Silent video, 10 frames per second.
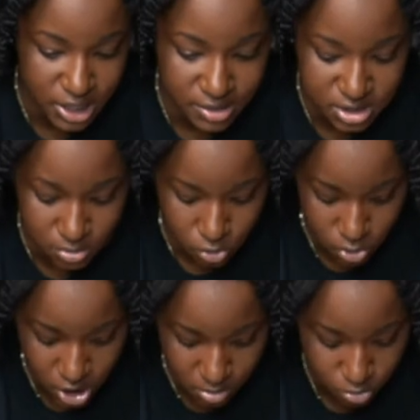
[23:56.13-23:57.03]
out some
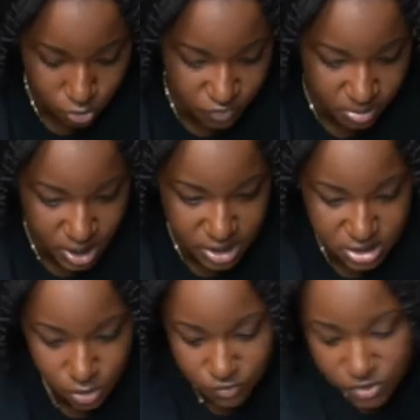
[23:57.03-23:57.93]
more and move the
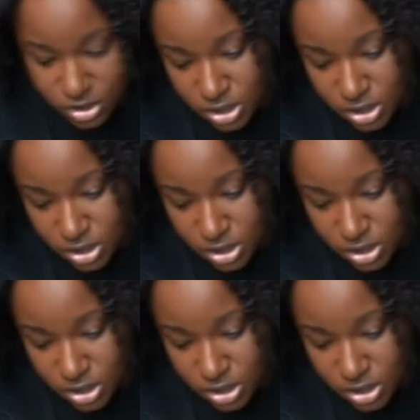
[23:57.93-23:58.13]
box over